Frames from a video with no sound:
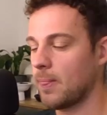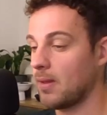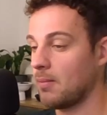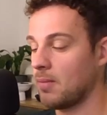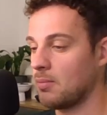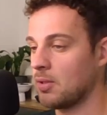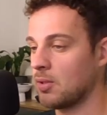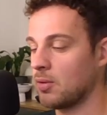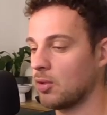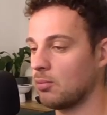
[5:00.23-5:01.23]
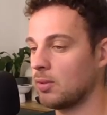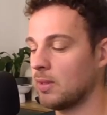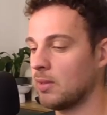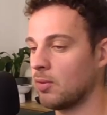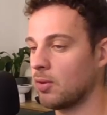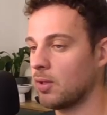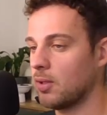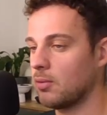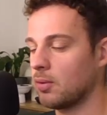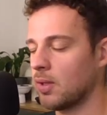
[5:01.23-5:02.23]
Might be going completely wrong
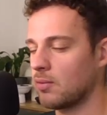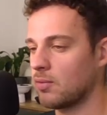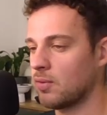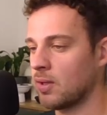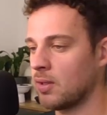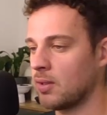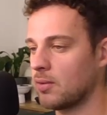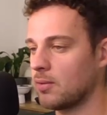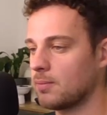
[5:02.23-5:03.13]
here, we'll have to find out.